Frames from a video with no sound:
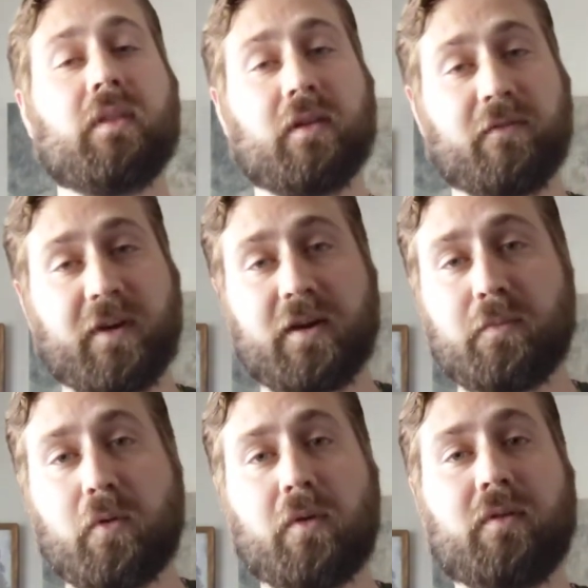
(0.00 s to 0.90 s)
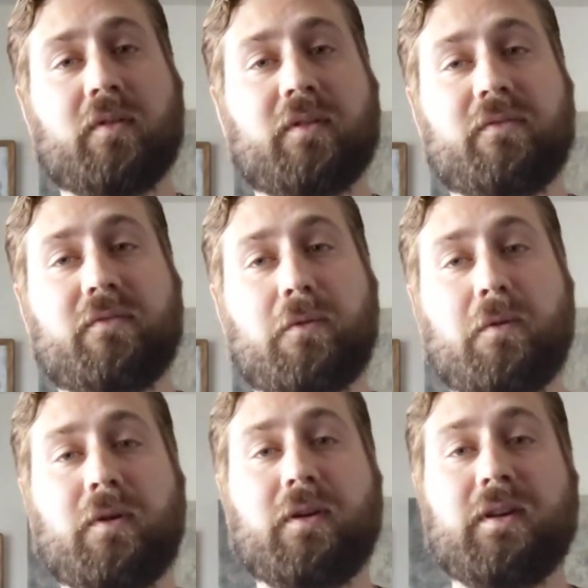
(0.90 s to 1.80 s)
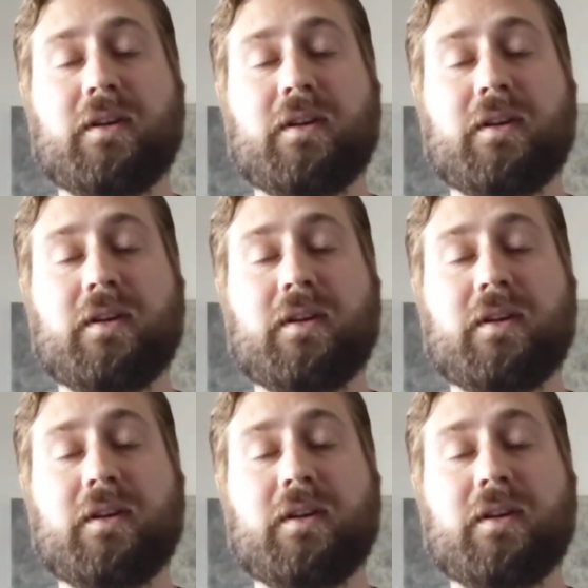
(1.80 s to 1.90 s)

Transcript: they're very important for